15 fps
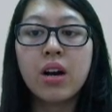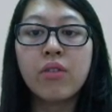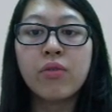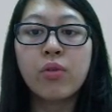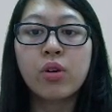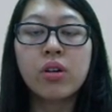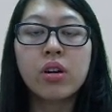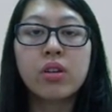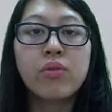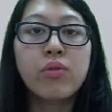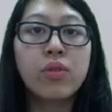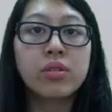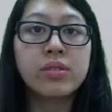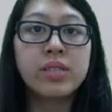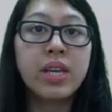
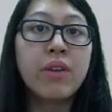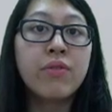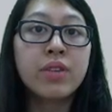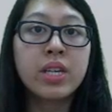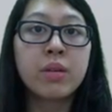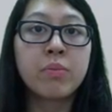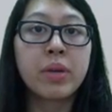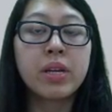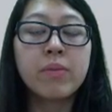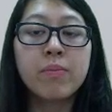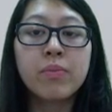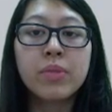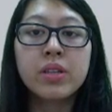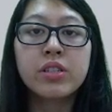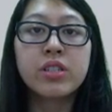for safekeeping
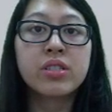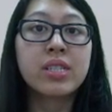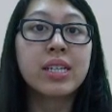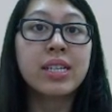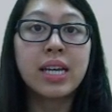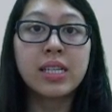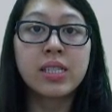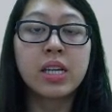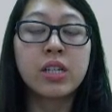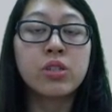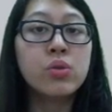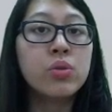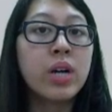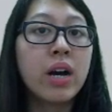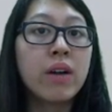just in case I
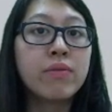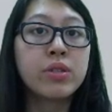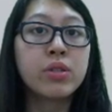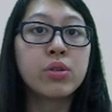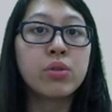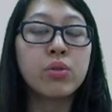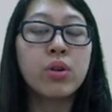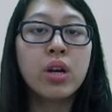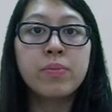do have to